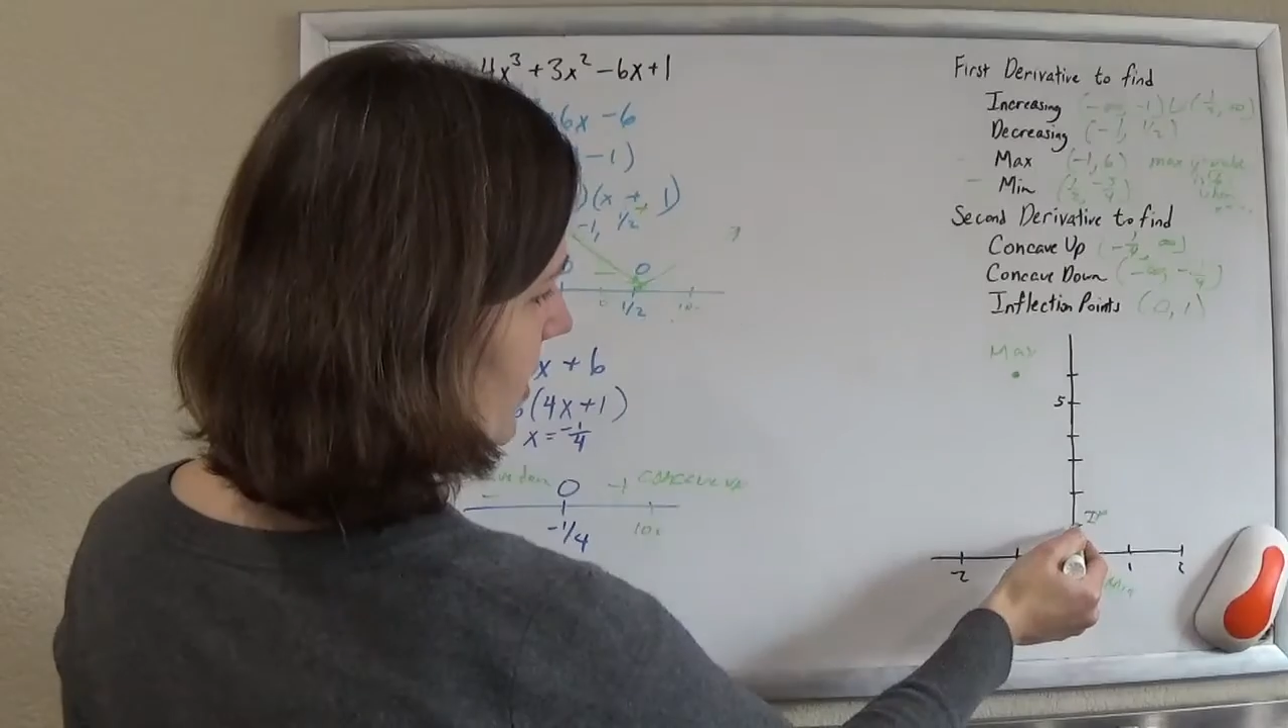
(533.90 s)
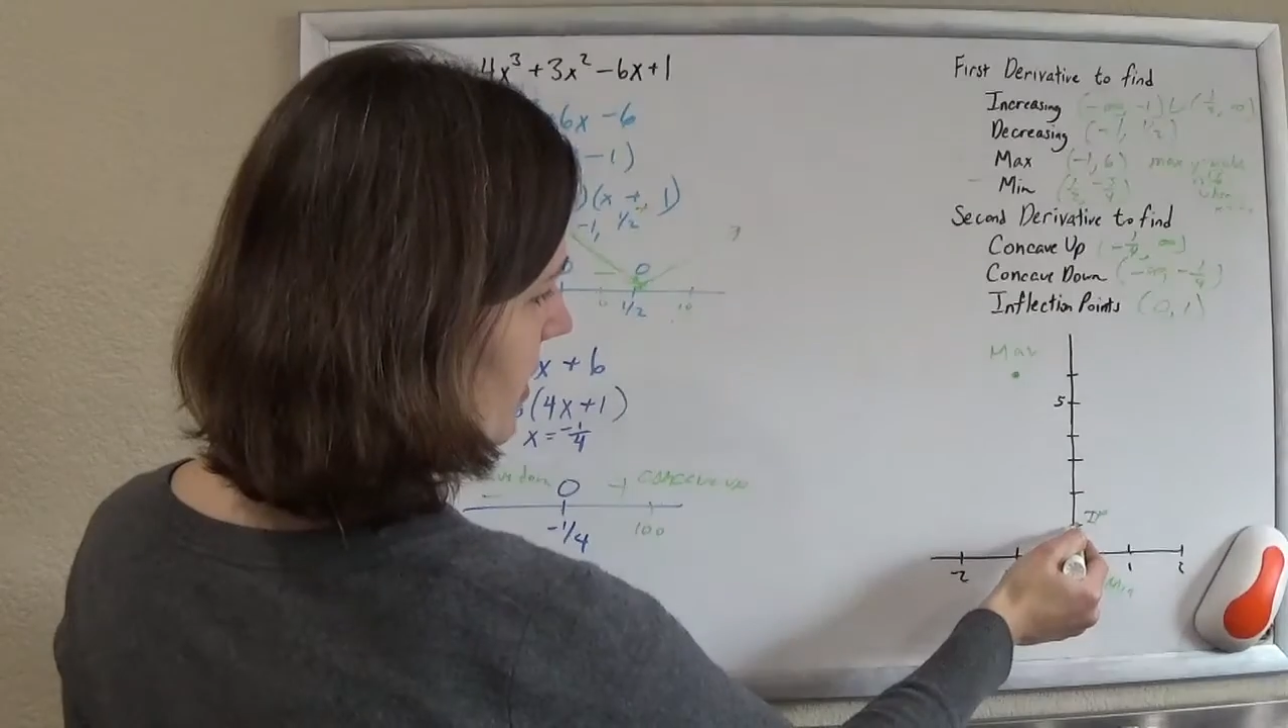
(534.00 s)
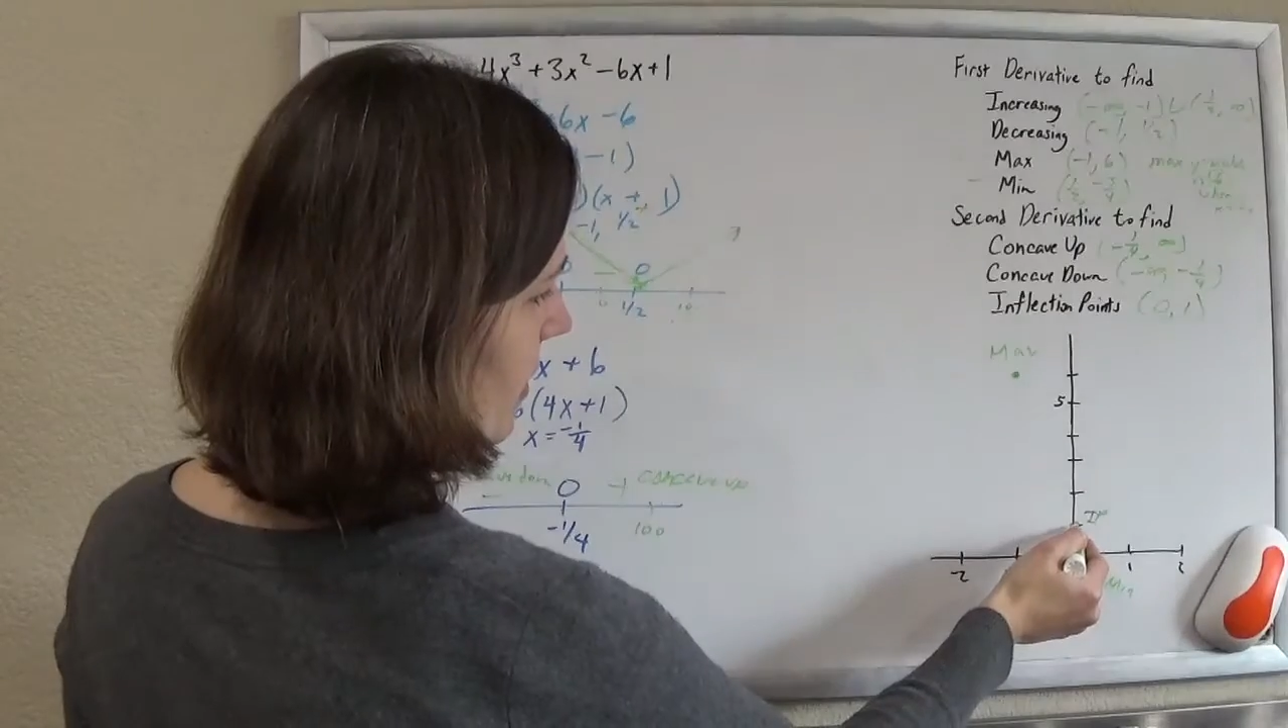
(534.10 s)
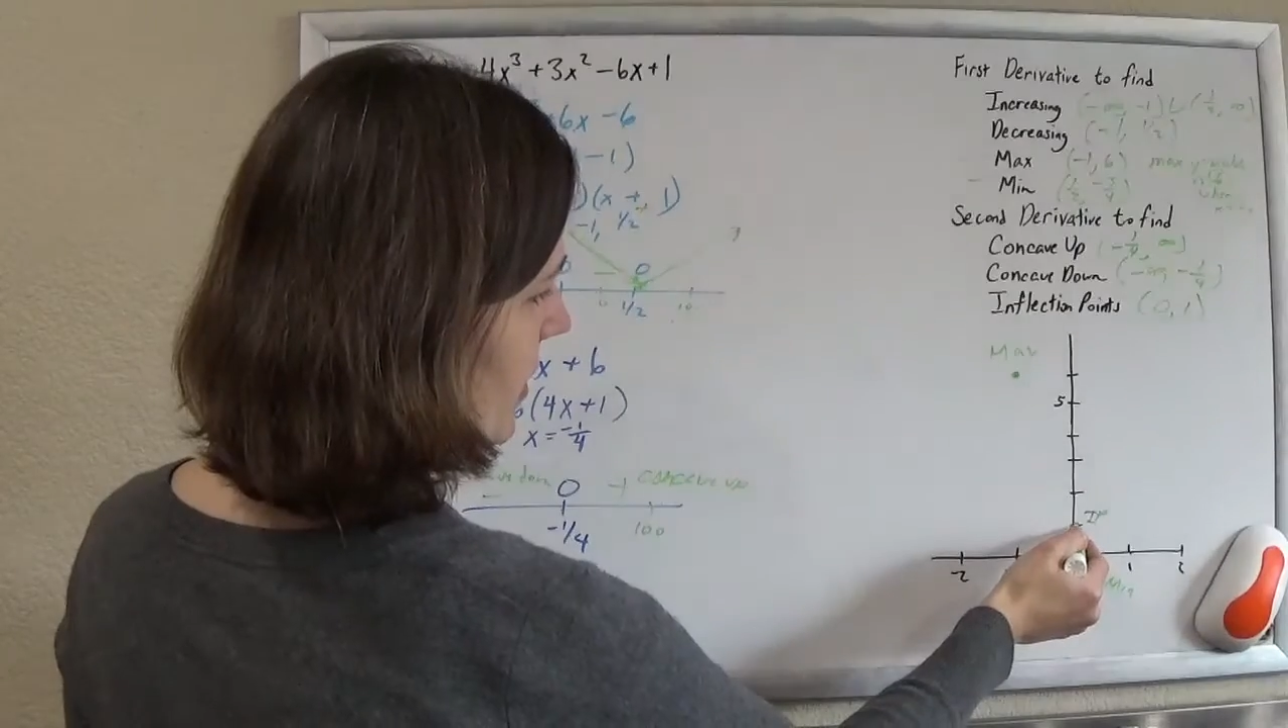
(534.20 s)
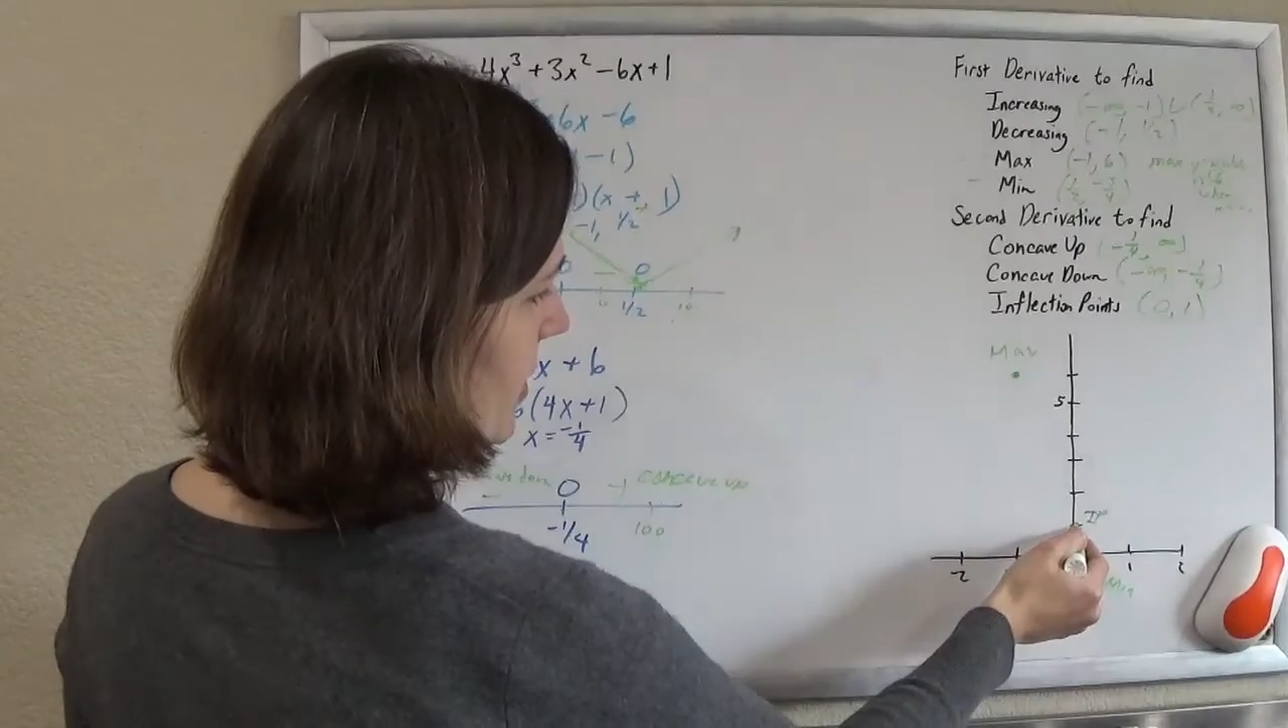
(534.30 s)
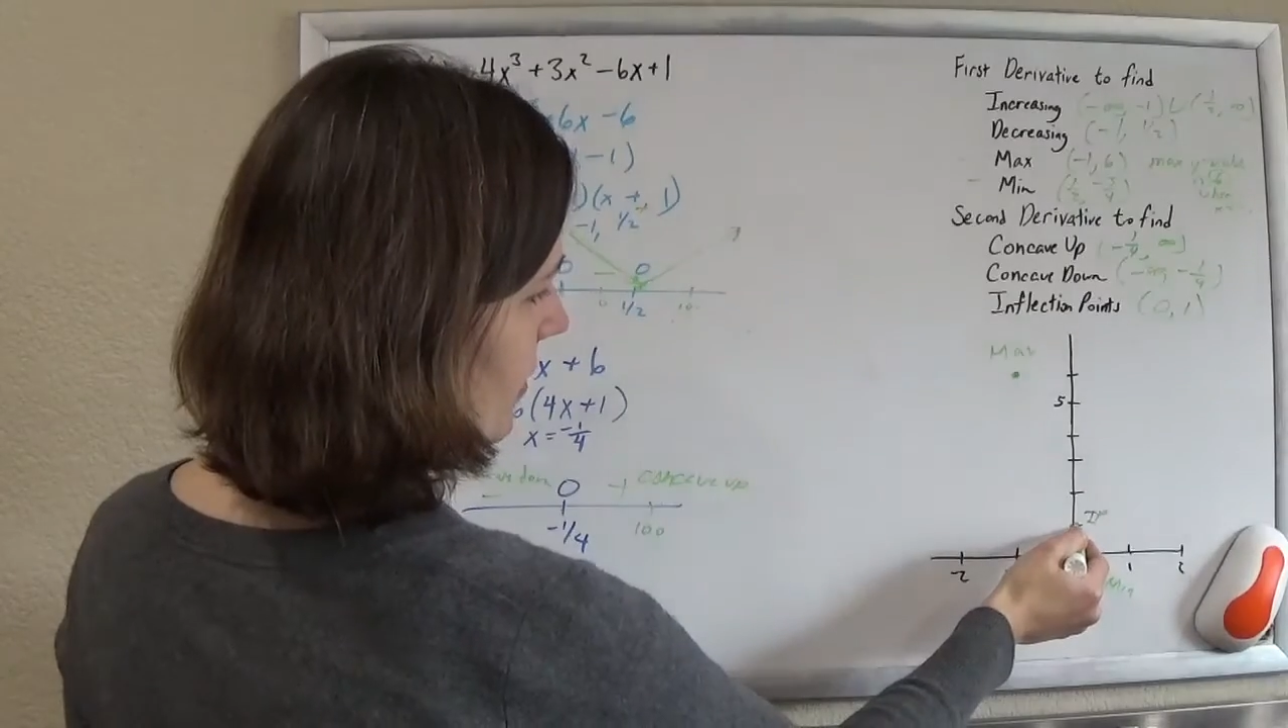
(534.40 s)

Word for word: until this